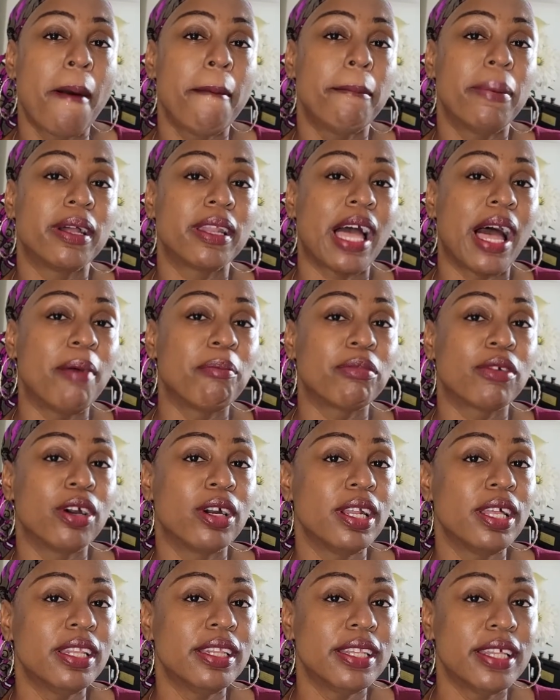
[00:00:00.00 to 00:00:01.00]
But I'm
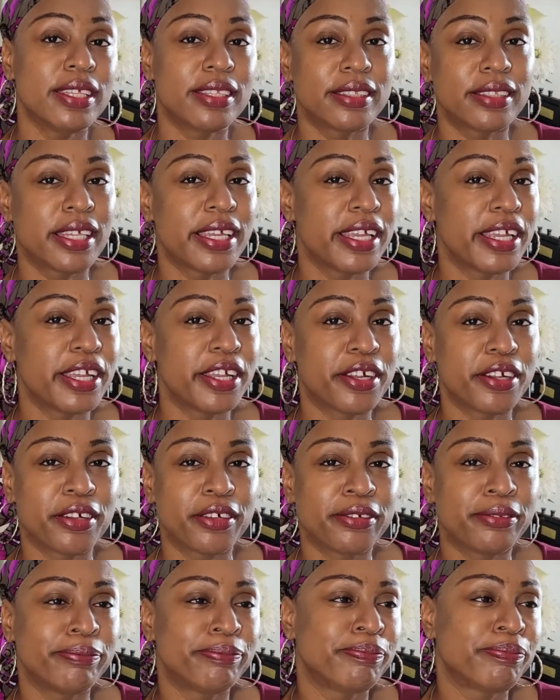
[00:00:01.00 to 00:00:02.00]
going to list
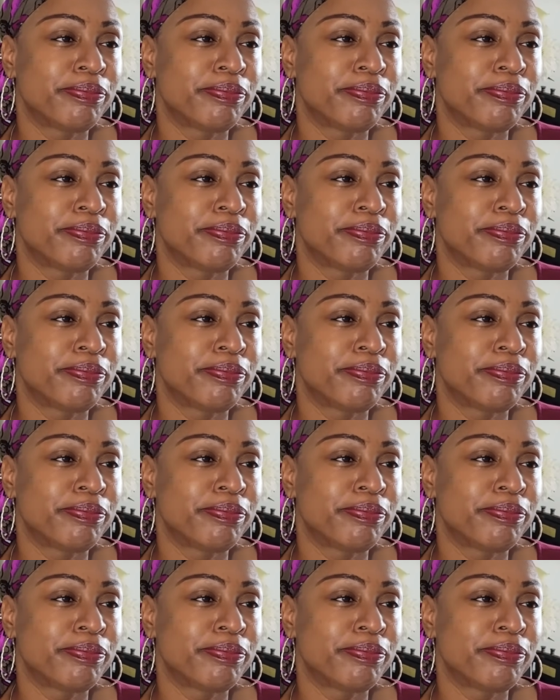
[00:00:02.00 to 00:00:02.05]
here,